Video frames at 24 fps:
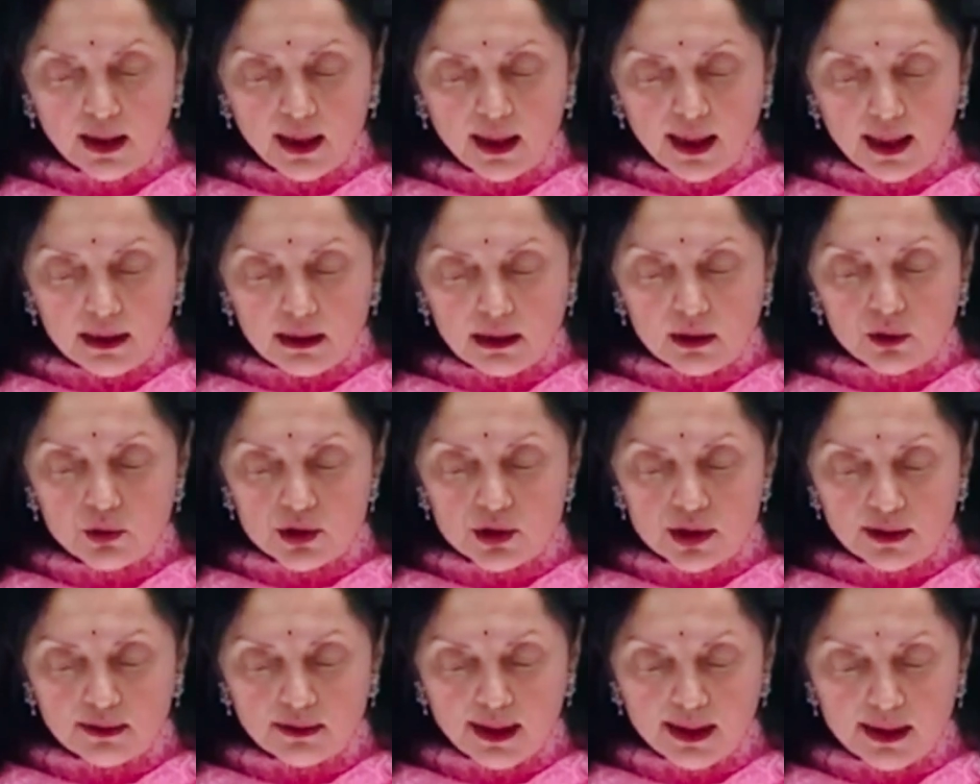
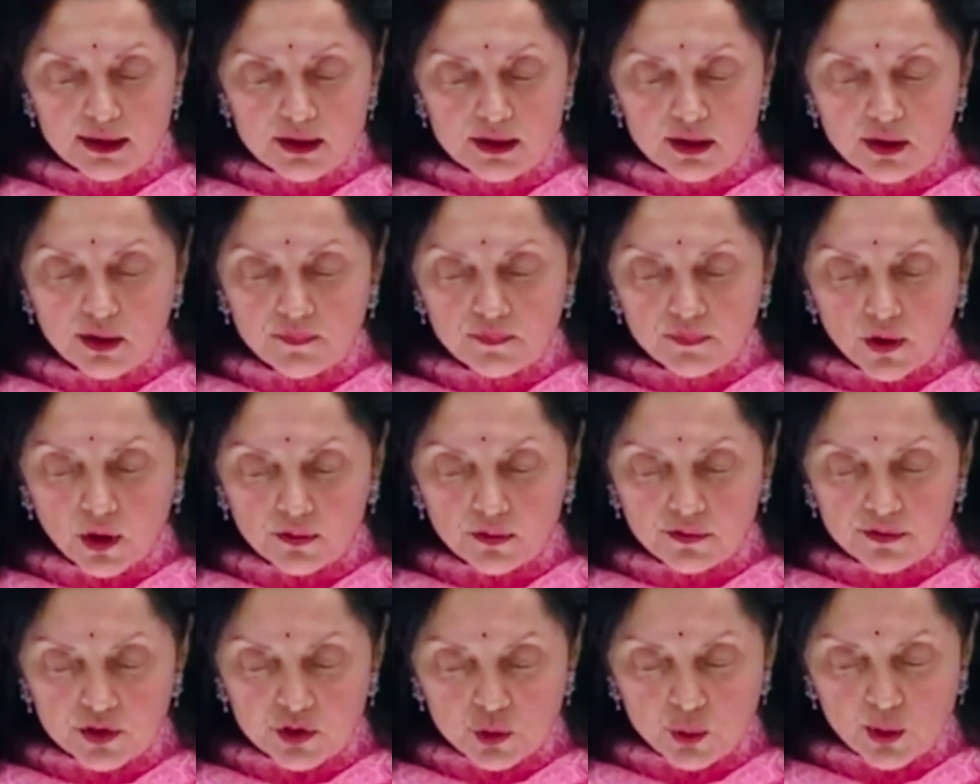including that
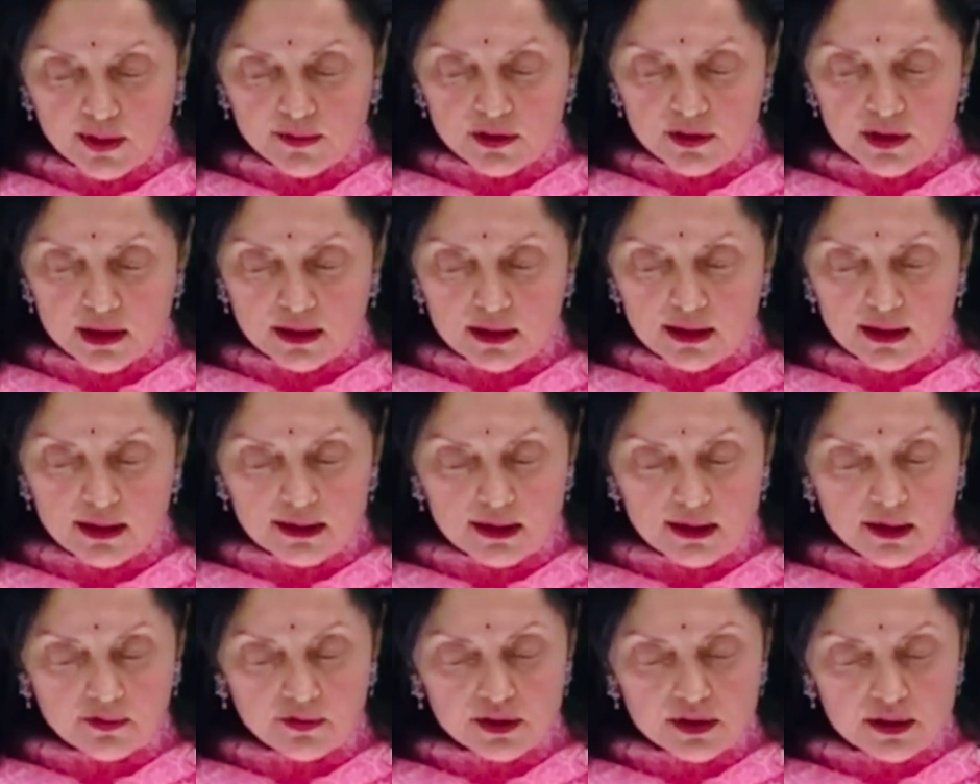of the
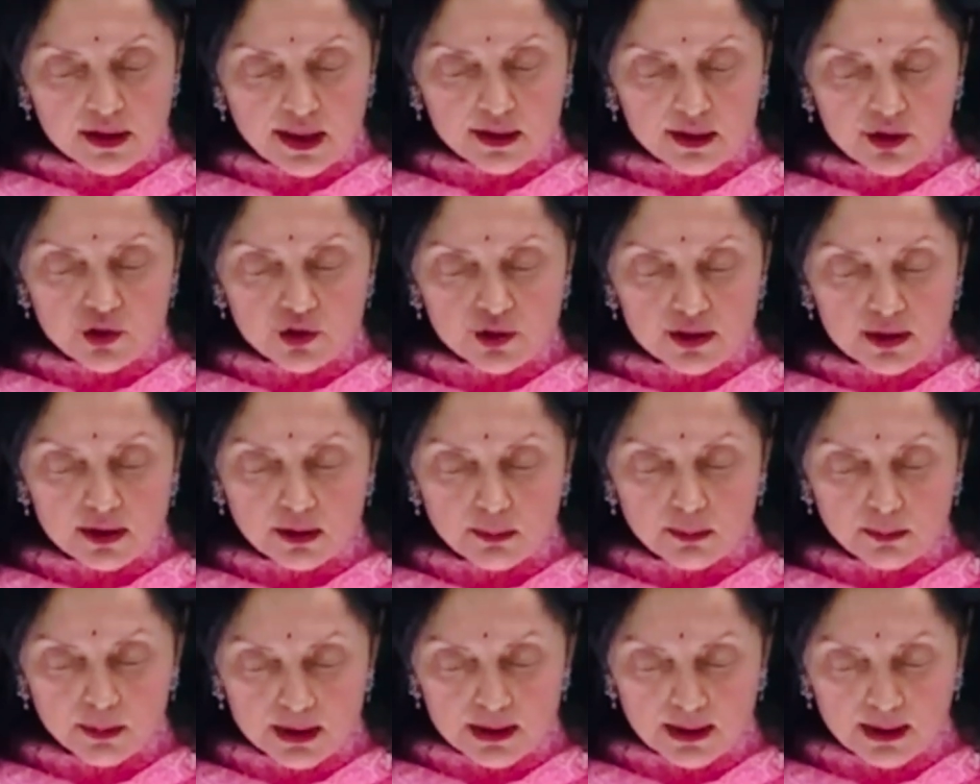1267 Sanctions
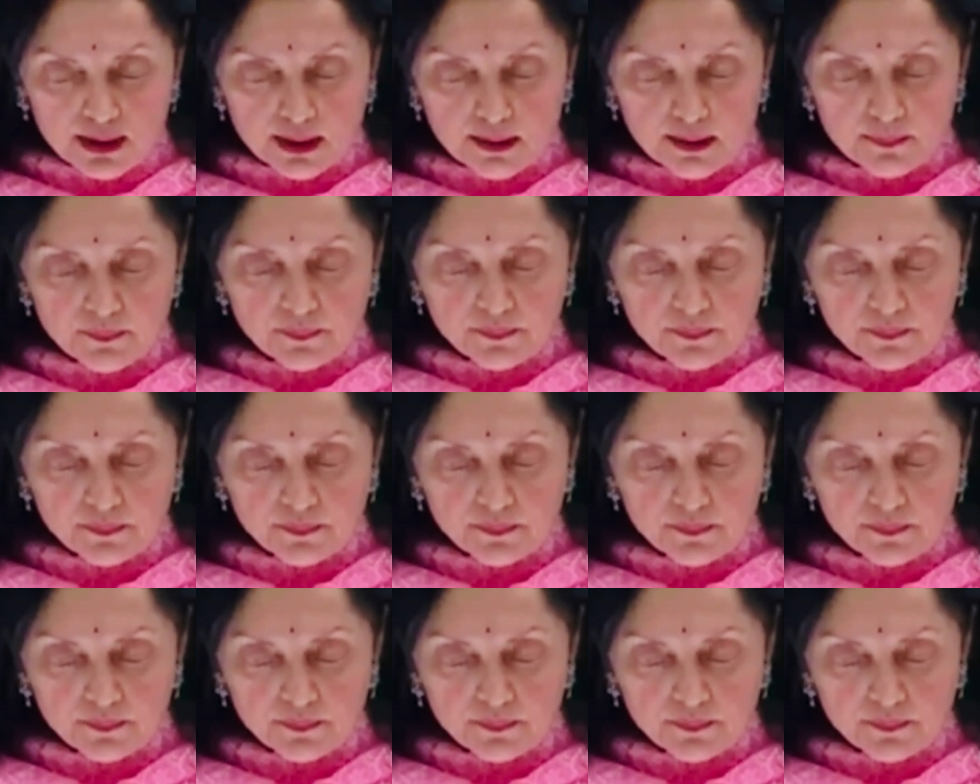Committee.